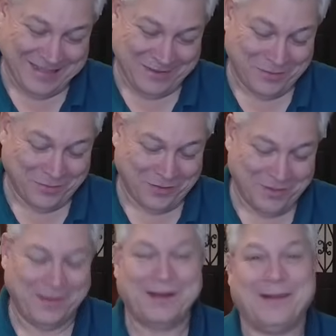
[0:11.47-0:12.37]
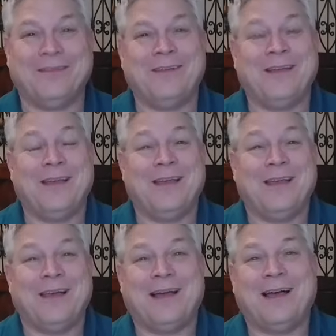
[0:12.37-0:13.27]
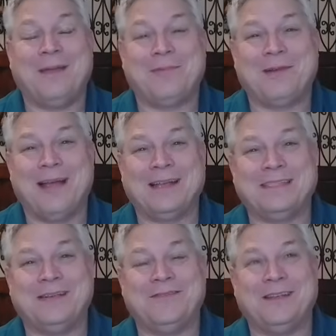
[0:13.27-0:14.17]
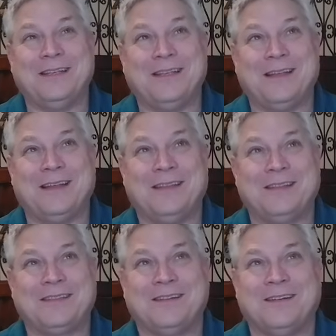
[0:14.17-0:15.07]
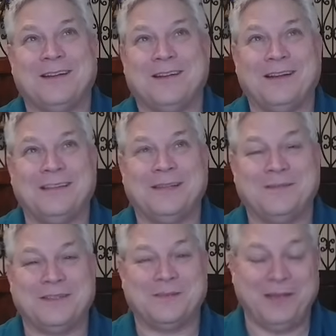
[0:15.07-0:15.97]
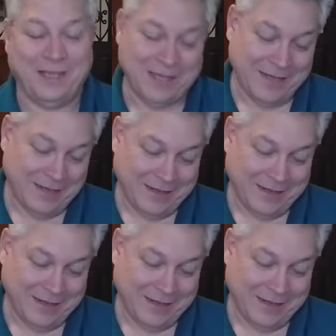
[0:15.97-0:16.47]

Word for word: the normal amount of hyperactivity and snark seems to be